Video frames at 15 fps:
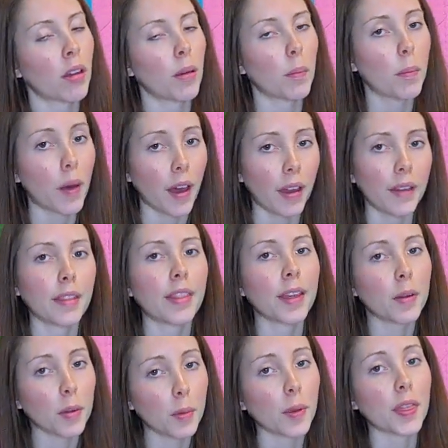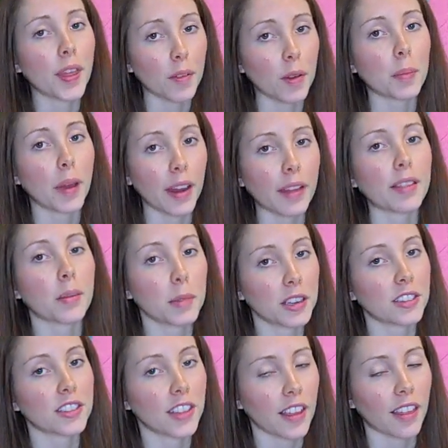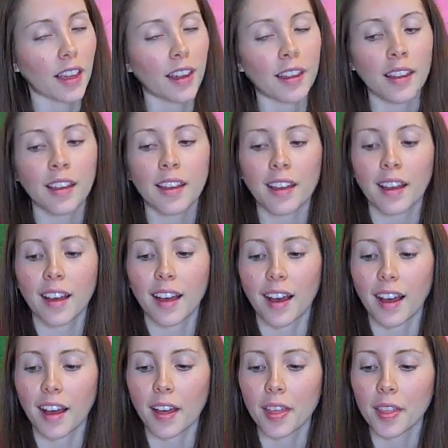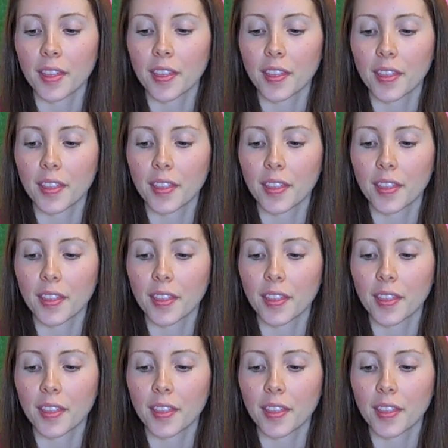but they were worth every penny, let me just say that.